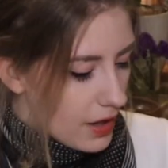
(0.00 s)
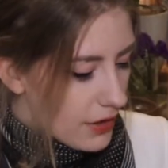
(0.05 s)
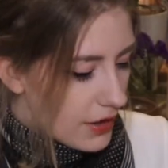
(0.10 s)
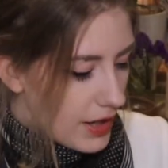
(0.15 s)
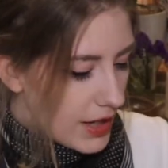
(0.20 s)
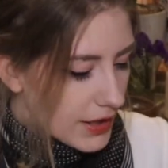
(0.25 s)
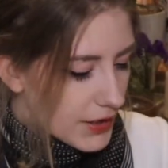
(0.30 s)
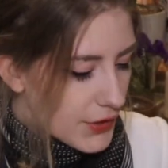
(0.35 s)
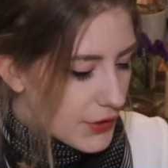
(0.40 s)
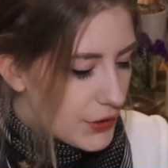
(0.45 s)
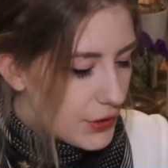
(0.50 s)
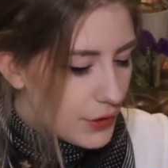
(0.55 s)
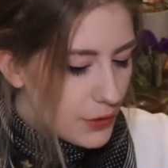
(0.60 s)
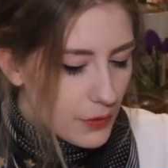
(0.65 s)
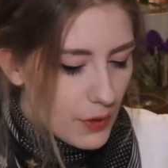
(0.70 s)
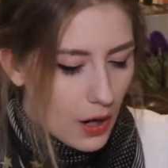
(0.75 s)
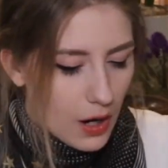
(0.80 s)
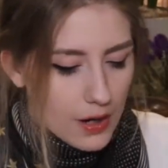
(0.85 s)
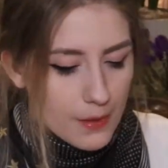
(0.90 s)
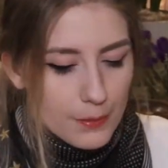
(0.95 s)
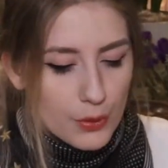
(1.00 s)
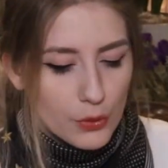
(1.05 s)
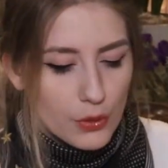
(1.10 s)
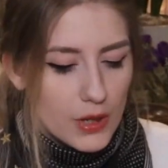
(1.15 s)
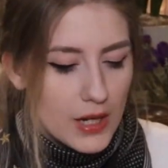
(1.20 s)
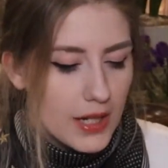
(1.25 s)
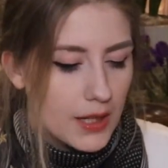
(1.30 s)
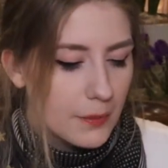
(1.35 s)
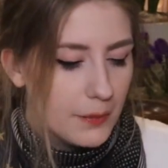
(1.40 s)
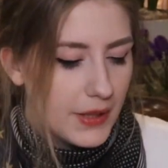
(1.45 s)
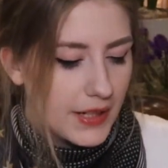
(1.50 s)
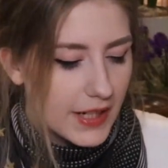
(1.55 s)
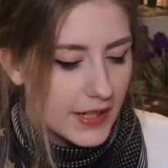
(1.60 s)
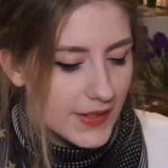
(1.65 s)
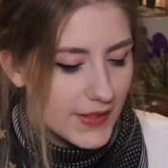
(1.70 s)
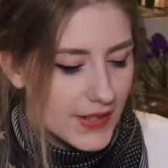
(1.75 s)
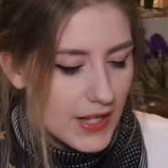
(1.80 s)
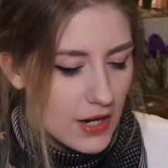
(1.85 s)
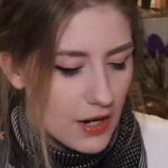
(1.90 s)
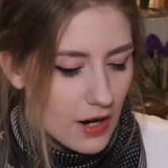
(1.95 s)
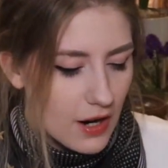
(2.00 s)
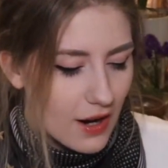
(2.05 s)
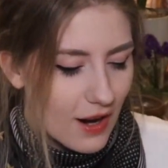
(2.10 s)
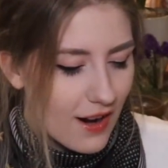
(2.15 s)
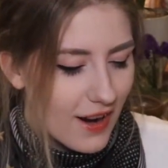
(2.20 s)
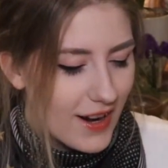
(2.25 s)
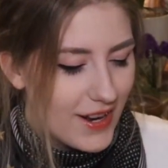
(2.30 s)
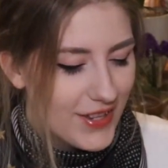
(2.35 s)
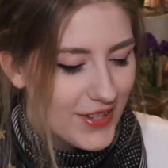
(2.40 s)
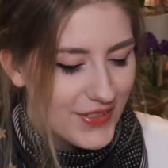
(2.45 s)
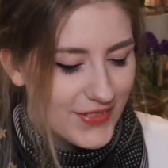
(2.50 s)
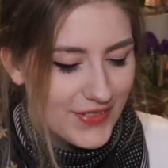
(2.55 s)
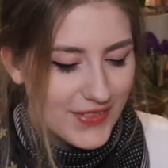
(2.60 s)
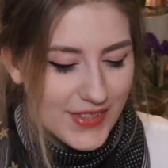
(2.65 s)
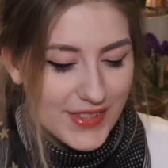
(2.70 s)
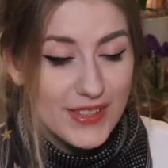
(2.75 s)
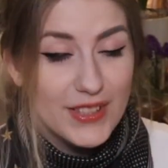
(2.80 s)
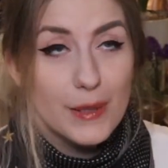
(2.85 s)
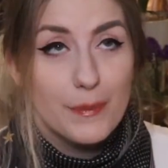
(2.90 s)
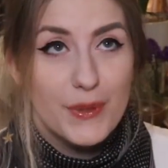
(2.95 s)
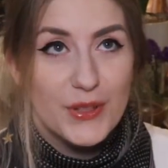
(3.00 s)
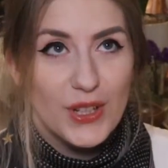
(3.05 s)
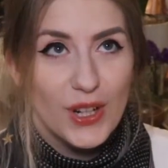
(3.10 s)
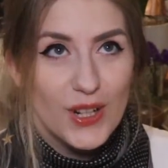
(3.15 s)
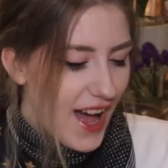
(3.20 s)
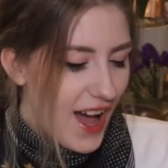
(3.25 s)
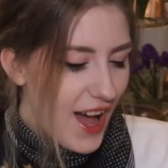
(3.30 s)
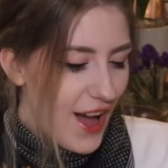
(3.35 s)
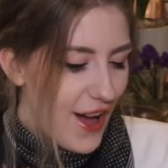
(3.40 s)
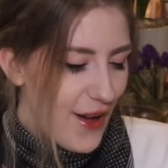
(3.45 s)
The next two are boring because they are slip skirt.